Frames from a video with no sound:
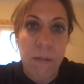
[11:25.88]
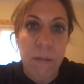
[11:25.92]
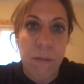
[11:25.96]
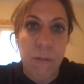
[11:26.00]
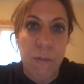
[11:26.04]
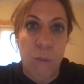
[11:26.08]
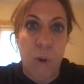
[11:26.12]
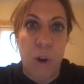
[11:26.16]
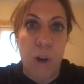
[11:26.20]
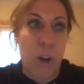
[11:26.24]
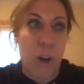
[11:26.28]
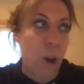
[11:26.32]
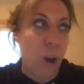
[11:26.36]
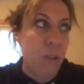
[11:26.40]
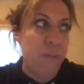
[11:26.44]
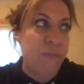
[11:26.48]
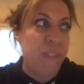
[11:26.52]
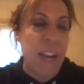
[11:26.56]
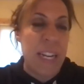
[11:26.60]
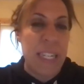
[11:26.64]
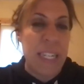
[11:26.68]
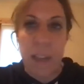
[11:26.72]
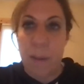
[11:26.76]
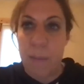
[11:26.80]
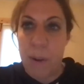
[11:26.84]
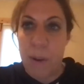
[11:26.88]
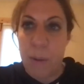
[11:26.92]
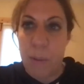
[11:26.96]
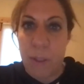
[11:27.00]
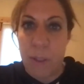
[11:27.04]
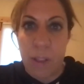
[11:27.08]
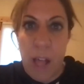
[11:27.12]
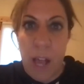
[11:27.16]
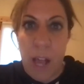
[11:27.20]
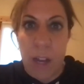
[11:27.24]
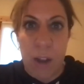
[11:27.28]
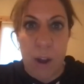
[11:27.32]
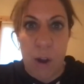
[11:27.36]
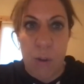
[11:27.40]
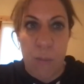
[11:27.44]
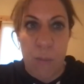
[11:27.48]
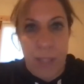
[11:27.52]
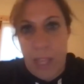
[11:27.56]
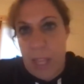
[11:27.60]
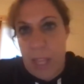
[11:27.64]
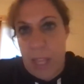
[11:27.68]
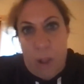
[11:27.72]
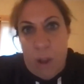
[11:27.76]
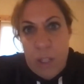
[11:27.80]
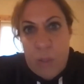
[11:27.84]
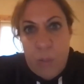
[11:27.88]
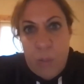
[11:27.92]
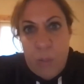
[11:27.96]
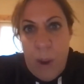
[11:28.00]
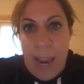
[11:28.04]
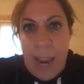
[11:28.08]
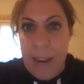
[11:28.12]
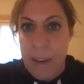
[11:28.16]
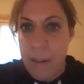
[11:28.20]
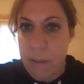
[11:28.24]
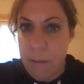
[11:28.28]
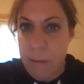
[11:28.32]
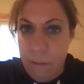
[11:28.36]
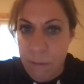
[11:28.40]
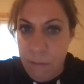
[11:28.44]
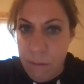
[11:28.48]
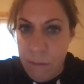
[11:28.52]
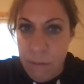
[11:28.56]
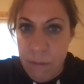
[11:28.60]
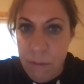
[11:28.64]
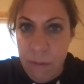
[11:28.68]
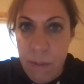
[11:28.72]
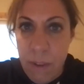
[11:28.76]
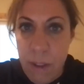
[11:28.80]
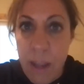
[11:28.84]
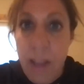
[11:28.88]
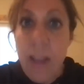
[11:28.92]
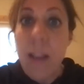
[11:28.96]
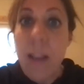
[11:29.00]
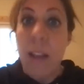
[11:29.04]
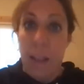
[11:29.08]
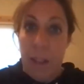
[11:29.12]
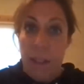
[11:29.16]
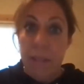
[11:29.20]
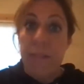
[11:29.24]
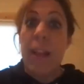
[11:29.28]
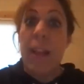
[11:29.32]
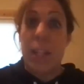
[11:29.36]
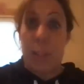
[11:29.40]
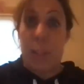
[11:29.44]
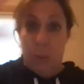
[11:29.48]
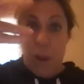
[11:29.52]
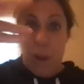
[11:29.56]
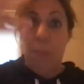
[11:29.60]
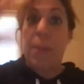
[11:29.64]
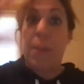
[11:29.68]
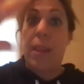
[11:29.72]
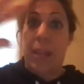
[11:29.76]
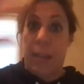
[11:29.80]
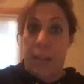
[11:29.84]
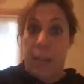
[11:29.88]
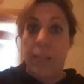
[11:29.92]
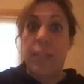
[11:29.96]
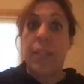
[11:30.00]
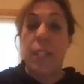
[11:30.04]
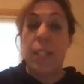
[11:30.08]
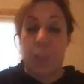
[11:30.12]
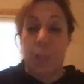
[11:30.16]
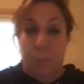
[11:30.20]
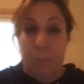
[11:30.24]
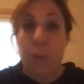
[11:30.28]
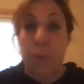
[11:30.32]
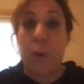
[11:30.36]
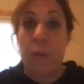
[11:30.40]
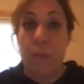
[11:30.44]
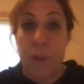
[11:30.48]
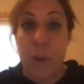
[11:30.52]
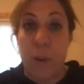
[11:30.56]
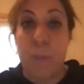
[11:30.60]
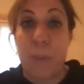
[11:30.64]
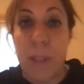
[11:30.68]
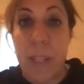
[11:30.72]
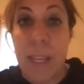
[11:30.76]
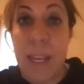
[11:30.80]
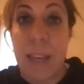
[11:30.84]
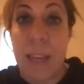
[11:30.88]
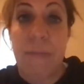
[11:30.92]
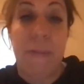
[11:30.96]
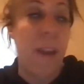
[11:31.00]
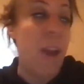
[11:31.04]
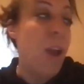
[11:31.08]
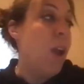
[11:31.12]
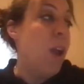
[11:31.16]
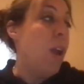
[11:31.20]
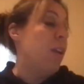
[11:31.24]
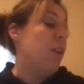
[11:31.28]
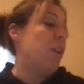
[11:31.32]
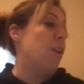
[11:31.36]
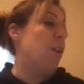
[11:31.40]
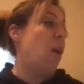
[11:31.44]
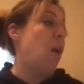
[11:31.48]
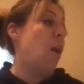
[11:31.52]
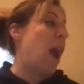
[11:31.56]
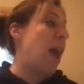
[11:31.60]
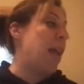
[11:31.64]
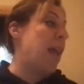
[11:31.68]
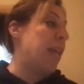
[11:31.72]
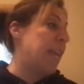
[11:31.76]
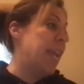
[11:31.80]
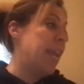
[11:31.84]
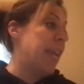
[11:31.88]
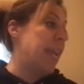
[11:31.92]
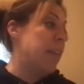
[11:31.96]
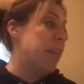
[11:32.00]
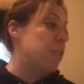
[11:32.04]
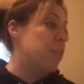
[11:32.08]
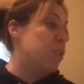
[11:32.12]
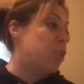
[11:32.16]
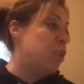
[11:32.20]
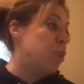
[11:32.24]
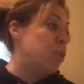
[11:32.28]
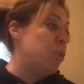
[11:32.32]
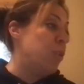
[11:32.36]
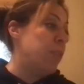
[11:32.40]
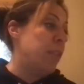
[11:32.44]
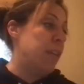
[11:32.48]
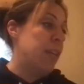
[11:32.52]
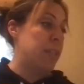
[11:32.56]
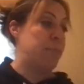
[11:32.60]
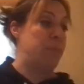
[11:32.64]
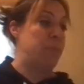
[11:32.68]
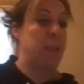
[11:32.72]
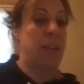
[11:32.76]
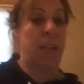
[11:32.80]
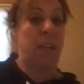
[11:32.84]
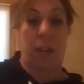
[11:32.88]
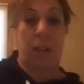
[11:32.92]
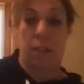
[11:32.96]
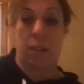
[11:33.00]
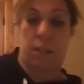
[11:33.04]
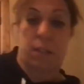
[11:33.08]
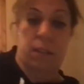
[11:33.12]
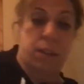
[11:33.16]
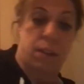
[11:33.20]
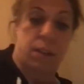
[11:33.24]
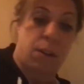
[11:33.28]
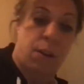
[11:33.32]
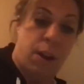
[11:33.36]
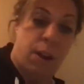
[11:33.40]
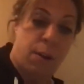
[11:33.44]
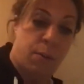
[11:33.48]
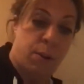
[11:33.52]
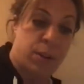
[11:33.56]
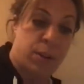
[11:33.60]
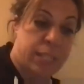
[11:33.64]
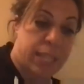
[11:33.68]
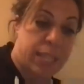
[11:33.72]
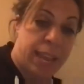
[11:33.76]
Well, go find somebody with glaucoma that lost weight. That's what I mean. Disprove your belief. You know, I can't do this because, you know, I went to the